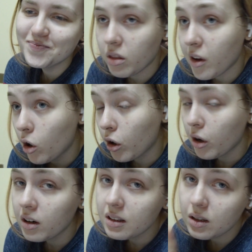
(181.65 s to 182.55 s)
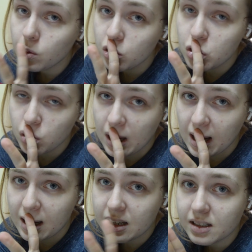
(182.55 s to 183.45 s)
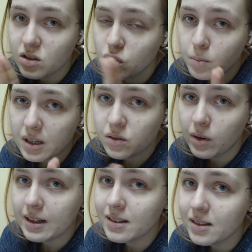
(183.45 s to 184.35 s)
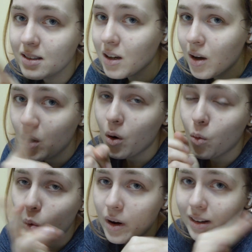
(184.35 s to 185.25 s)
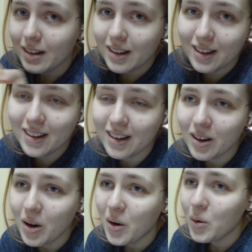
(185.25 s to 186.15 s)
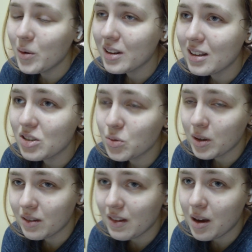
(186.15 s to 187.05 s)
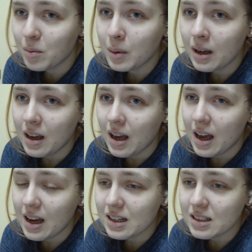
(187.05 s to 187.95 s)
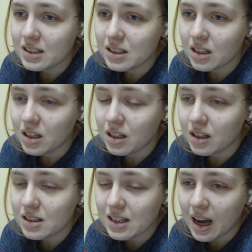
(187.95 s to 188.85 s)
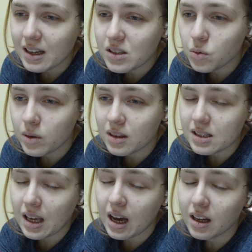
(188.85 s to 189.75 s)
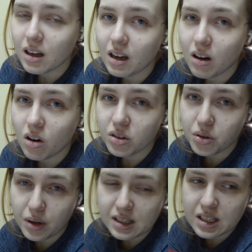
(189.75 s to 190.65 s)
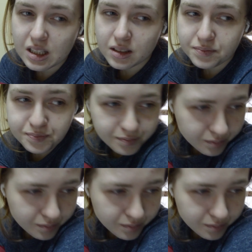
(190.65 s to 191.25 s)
they're currently with two guys, two best friends, one with each one of them, and Sky is with this guy called Grayson,